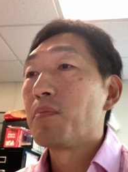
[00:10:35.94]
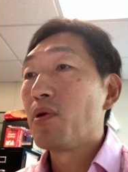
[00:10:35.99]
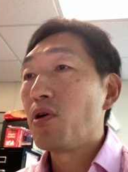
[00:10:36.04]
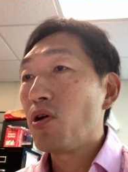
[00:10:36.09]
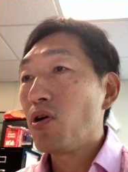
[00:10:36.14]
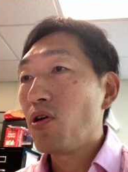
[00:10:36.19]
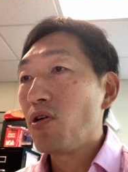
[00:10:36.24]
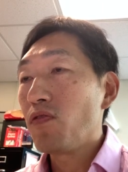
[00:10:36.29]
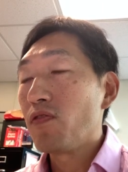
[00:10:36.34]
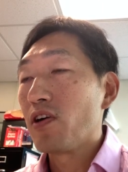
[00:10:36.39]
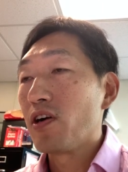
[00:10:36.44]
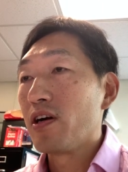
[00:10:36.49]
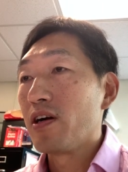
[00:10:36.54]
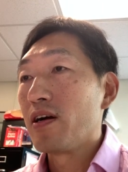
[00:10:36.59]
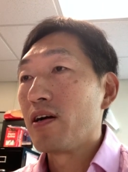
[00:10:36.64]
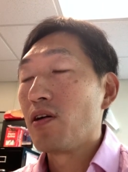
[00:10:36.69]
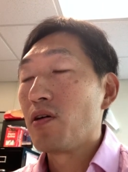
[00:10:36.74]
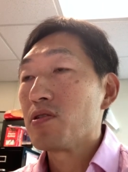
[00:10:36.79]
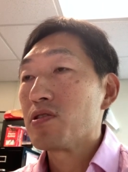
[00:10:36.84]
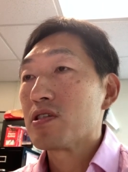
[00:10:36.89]

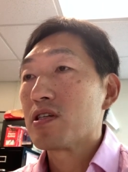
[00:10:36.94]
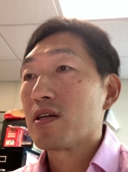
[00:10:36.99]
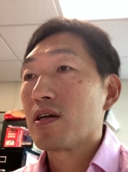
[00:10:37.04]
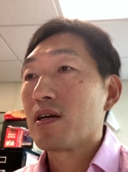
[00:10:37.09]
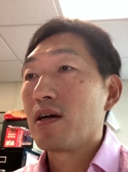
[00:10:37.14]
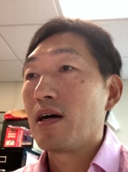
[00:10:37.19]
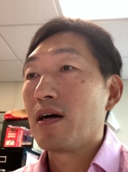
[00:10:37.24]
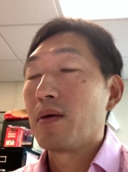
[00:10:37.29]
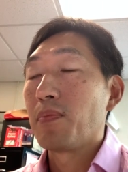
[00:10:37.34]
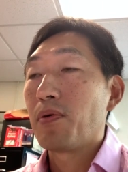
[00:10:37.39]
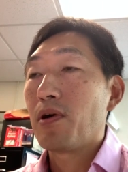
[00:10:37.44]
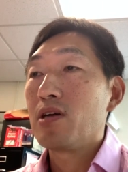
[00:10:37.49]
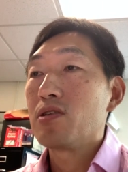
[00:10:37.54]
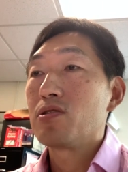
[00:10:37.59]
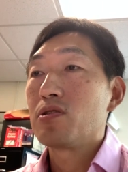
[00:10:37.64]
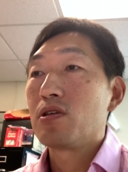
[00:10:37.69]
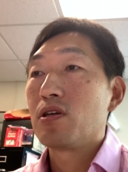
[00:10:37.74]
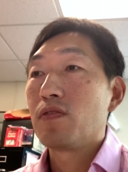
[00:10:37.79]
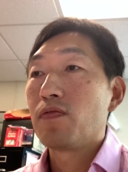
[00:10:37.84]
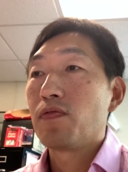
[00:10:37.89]
Moreover, those uh,
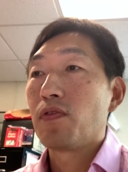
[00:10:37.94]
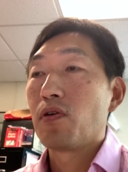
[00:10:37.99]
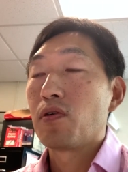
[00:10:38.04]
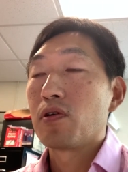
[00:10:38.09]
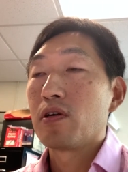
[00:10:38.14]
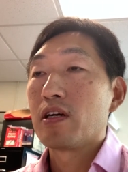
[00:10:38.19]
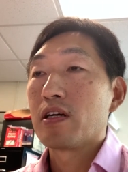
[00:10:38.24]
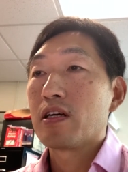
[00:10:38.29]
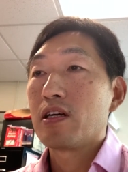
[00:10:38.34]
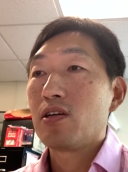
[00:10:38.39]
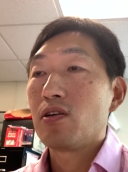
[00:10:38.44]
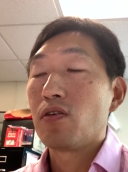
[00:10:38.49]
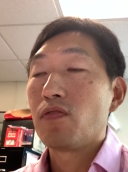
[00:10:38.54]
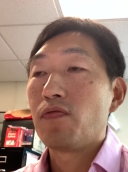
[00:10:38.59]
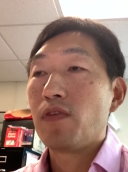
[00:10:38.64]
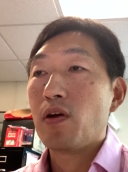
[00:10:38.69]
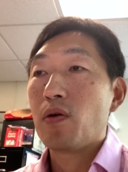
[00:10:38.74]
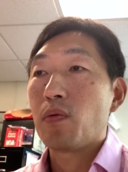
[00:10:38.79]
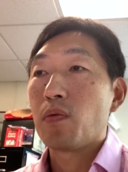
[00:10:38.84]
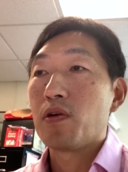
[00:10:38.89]
progeny from the gill
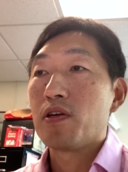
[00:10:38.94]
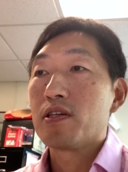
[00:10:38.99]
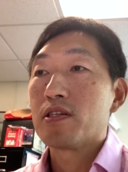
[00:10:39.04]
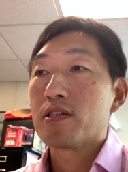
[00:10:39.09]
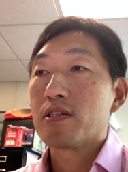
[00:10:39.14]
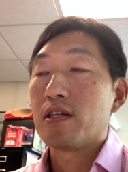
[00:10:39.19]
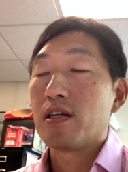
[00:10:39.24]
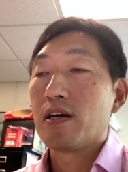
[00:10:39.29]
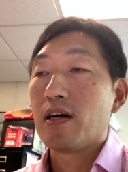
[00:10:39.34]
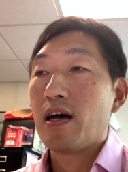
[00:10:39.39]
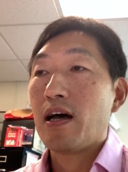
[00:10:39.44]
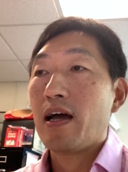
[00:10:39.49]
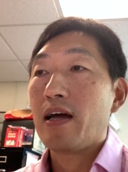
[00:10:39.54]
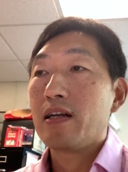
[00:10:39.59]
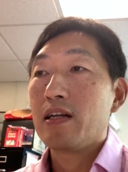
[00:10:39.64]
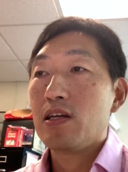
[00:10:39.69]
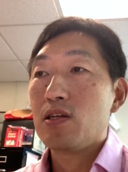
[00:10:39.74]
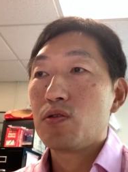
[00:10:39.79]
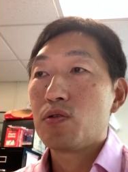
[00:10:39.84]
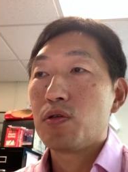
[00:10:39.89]
with the
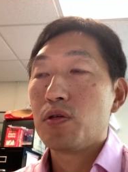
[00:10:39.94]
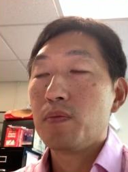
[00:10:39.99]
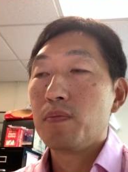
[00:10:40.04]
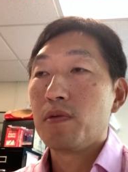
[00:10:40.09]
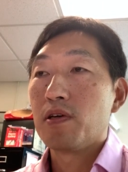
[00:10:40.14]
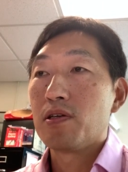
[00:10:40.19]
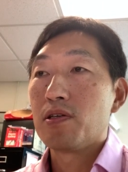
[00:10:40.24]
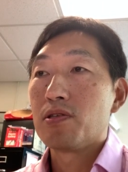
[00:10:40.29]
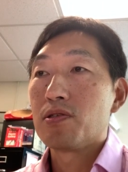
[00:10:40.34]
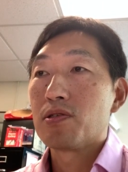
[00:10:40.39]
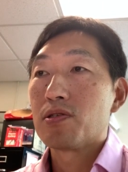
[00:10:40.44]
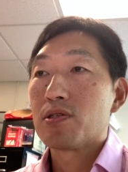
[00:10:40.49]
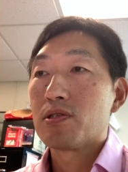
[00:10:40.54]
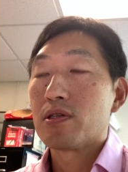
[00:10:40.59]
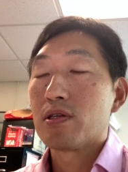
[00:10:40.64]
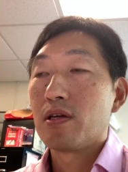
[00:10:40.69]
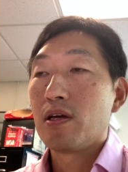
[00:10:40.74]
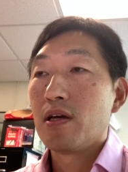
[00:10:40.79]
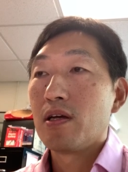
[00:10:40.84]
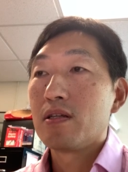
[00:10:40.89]
ID
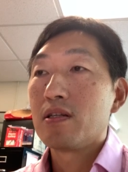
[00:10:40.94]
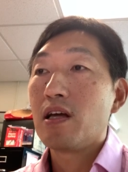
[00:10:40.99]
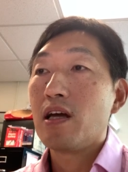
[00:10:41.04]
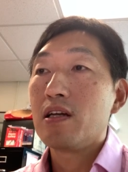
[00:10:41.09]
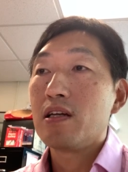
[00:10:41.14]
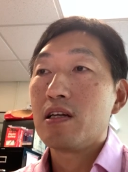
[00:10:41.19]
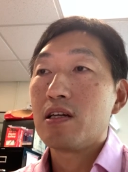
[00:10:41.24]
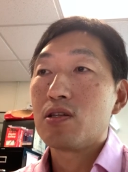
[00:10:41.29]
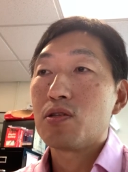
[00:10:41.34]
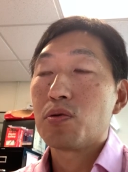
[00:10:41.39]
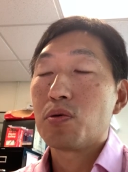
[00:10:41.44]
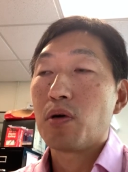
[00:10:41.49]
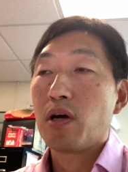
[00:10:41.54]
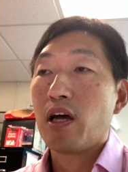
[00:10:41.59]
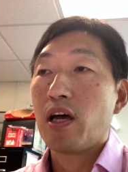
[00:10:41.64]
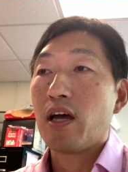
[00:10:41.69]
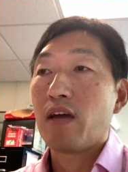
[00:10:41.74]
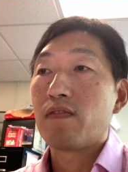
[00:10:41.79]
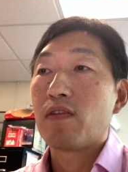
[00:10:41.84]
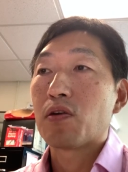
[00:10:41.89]
treatments tended to
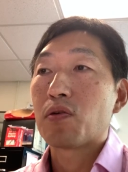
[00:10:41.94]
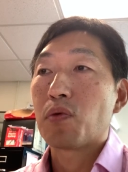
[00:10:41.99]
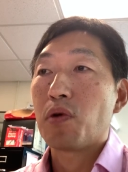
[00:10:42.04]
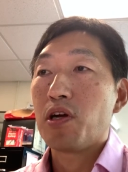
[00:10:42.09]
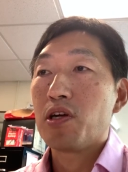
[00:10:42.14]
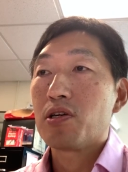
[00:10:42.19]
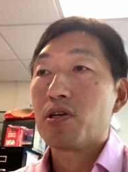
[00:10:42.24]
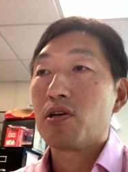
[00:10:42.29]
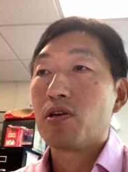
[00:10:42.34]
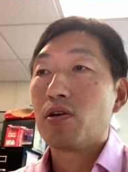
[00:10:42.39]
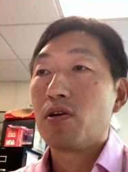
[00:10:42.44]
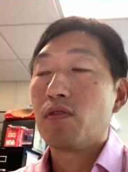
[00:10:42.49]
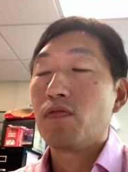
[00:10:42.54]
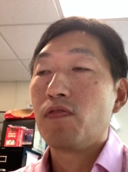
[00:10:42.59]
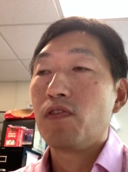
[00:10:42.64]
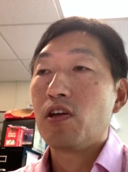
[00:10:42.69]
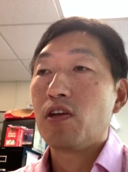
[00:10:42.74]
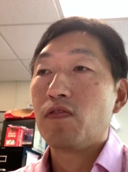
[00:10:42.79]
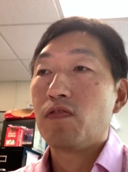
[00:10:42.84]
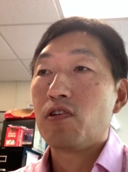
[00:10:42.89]
have a greater
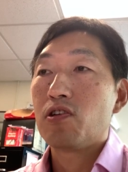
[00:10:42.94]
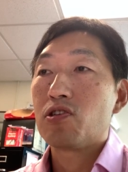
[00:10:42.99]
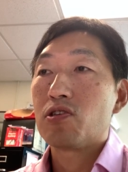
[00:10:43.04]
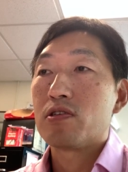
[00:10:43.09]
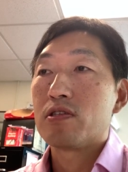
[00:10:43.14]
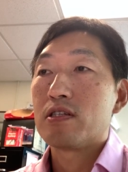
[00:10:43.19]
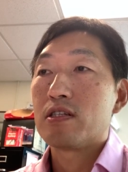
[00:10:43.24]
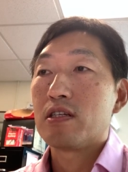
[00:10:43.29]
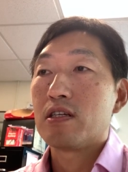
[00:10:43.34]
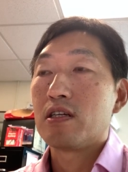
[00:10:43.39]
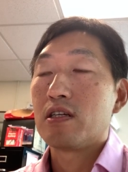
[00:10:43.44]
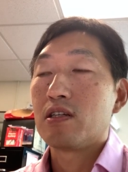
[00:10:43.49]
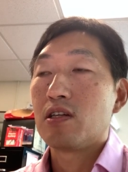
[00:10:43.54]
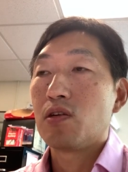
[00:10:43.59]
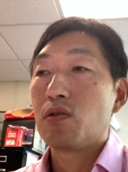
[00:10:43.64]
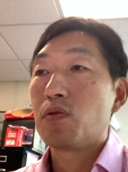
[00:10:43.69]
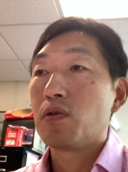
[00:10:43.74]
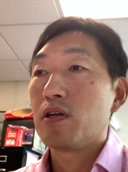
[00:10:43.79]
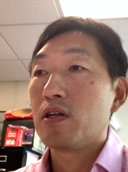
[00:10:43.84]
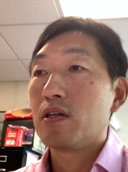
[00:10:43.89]
feed efficiency
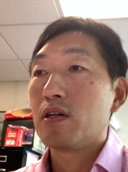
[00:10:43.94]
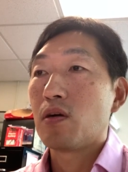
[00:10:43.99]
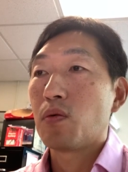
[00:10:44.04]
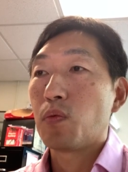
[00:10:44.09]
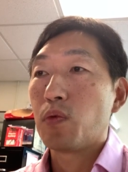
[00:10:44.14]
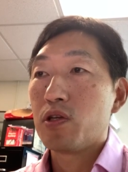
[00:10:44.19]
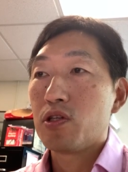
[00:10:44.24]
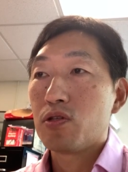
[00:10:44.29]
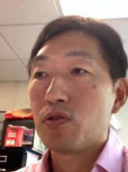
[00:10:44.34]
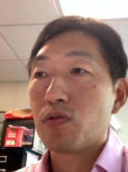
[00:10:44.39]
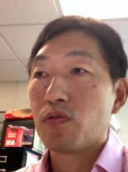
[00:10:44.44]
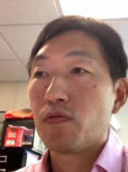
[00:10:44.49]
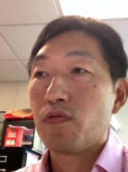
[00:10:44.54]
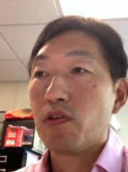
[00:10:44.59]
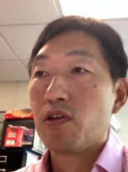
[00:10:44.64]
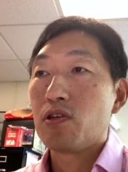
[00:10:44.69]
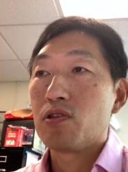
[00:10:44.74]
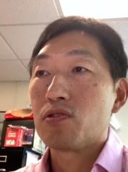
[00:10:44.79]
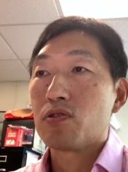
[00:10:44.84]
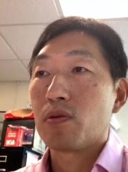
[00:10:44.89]
during the winter
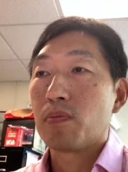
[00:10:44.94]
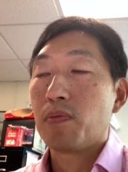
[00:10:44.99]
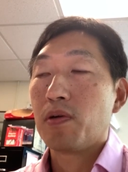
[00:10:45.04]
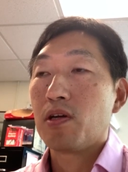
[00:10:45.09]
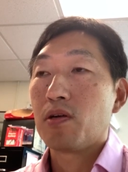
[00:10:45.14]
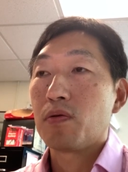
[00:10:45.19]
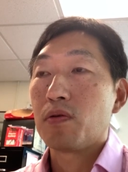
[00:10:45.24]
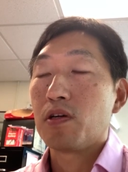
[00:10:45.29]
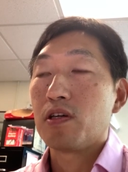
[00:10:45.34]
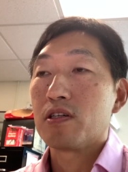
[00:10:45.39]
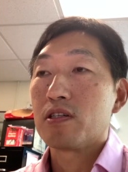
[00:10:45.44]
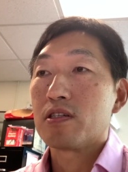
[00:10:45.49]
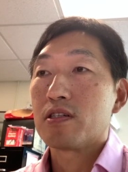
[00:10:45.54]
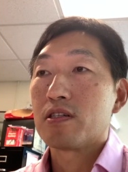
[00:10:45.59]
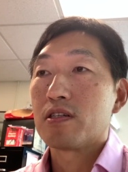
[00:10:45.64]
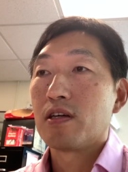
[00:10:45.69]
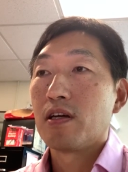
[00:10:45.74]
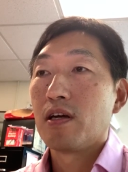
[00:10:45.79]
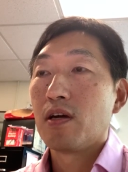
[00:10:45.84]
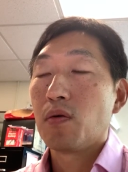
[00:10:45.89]
finisher
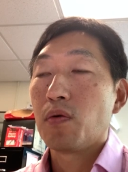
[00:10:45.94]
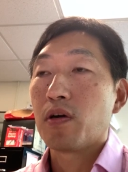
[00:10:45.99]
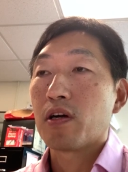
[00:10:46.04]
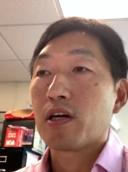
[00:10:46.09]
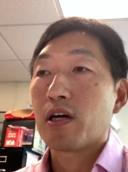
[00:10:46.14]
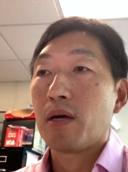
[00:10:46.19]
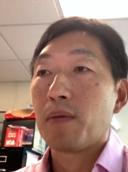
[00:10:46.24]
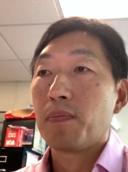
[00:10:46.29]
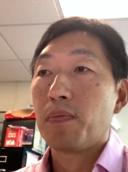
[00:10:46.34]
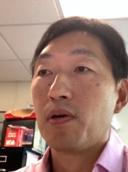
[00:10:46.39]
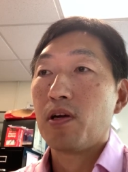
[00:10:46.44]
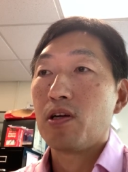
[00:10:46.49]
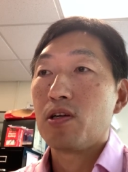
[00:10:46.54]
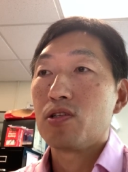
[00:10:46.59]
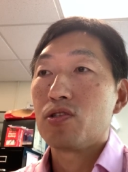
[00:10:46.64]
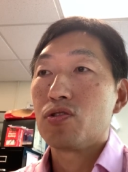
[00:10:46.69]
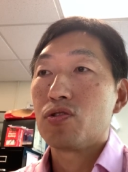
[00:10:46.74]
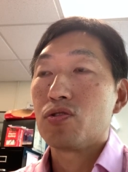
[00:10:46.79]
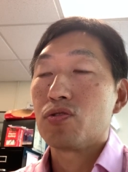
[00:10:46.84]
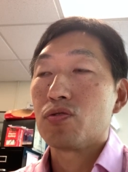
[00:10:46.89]
period when
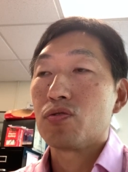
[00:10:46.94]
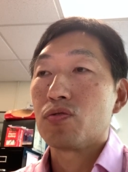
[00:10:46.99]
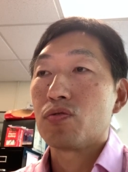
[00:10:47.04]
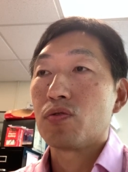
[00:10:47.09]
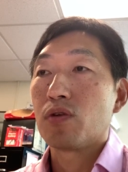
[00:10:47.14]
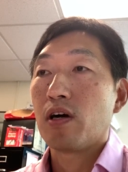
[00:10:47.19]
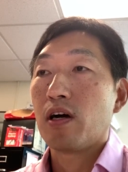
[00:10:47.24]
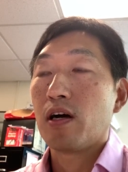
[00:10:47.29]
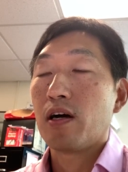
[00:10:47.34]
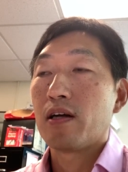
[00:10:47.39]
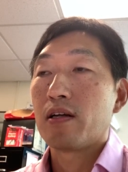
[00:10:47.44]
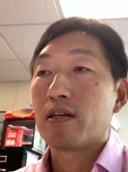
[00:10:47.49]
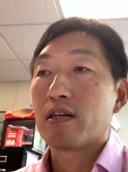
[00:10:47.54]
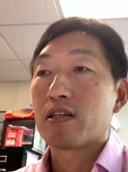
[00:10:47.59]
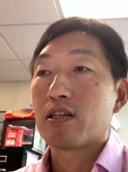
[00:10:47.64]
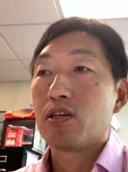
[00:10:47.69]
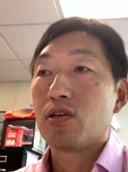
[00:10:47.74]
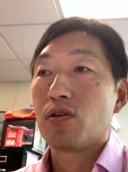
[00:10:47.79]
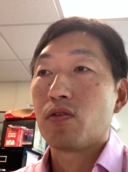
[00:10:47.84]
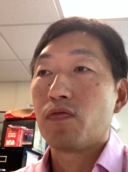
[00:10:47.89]
compared to uh, the
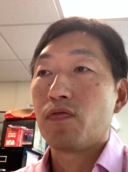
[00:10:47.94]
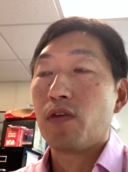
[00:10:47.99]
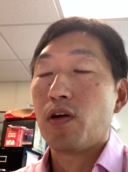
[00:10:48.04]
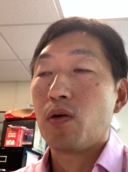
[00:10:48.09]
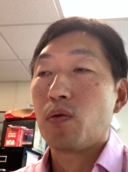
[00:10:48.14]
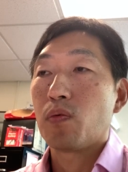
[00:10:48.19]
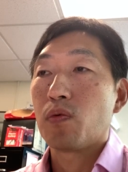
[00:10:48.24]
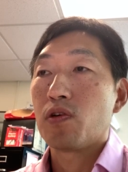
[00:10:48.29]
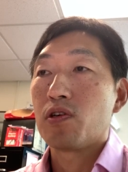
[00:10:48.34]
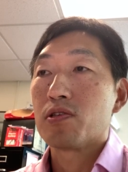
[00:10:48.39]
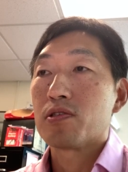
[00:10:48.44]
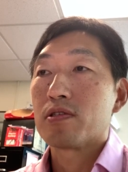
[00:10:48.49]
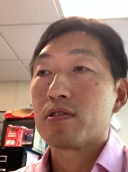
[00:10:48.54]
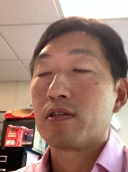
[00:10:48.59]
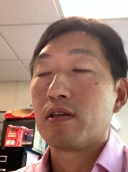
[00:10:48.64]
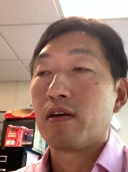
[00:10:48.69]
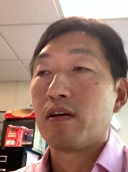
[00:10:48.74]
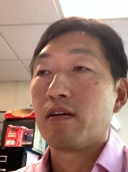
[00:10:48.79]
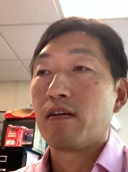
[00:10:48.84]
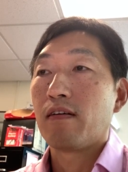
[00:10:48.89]
gill
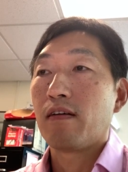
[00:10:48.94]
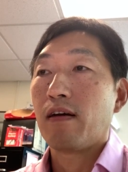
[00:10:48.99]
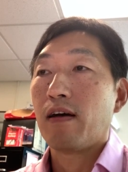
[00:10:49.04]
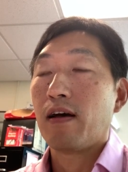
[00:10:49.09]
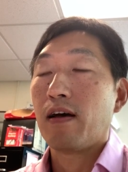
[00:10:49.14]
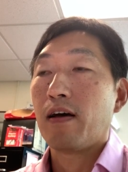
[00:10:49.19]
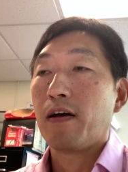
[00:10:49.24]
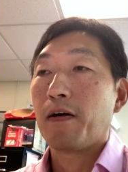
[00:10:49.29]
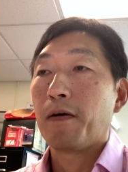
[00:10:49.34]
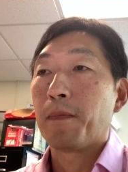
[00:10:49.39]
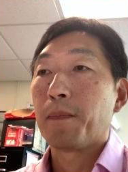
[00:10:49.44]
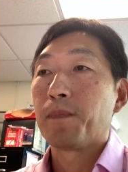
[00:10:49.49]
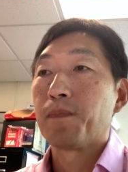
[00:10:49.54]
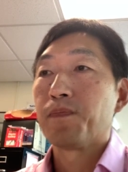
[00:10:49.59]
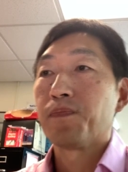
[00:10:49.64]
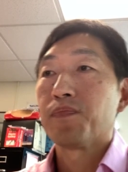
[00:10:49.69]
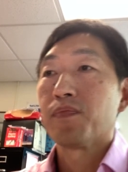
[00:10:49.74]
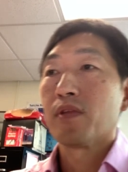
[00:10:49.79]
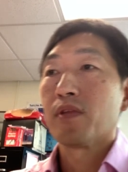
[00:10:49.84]
with the um,